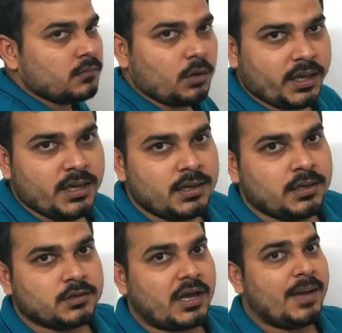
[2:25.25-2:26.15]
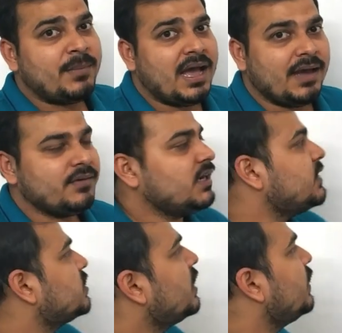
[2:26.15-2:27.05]
Okay, so I'm having a
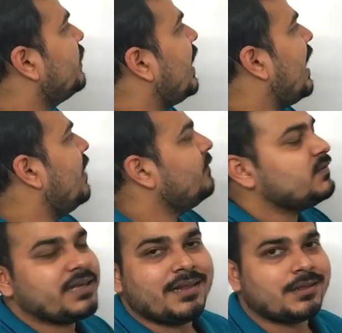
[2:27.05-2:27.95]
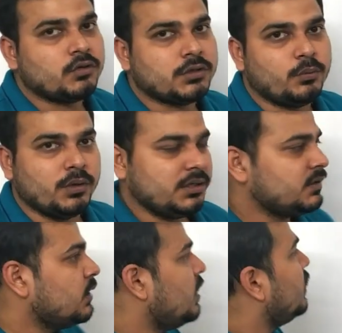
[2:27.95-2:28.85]
dictionary where I have ten thousand
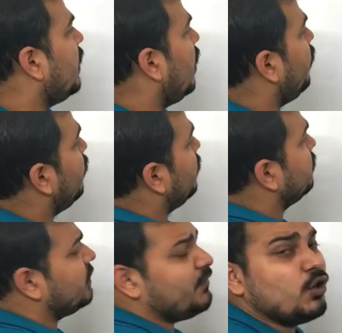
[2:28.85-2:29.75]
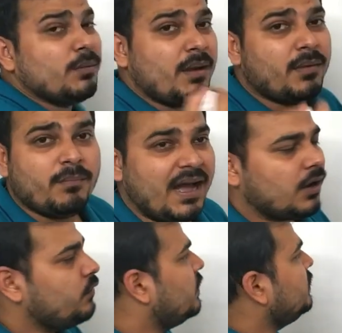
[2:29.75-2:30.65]
words. Now if you remember
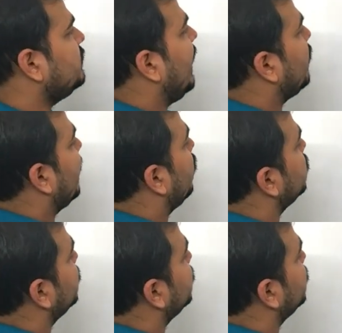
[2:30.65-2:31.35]
bag of words, I can also